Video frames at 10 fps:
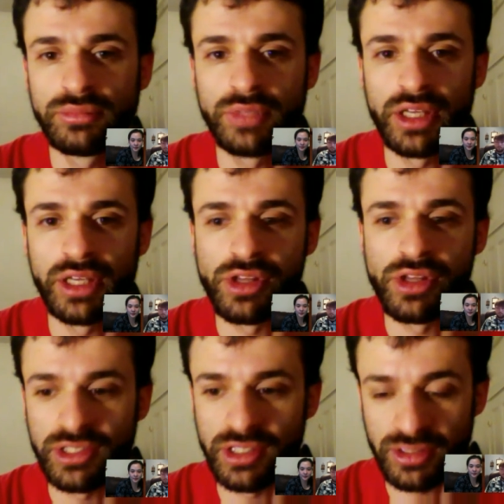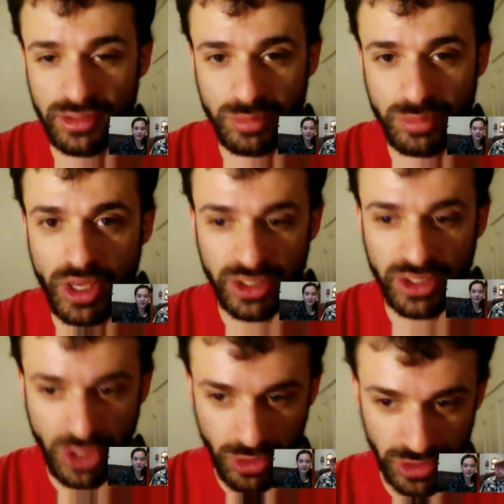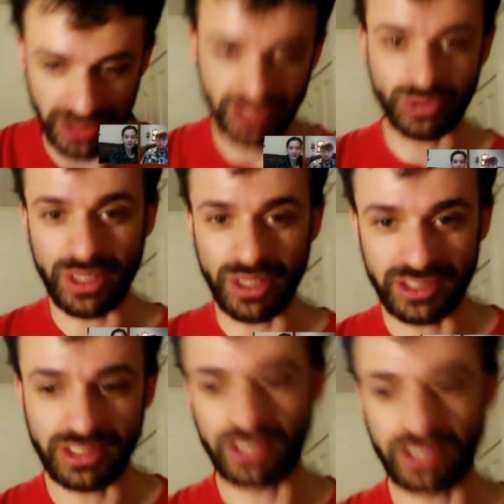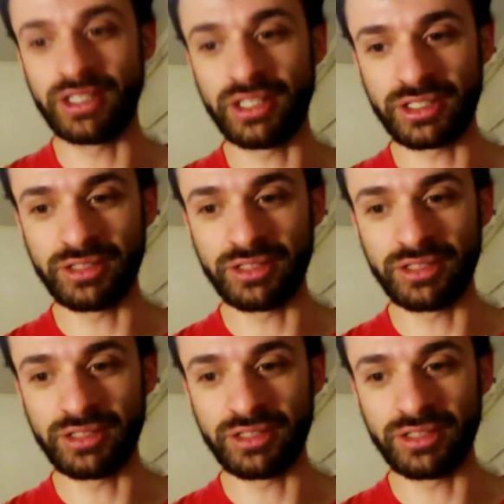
As long as it's not coated in such a way that it's not conductive,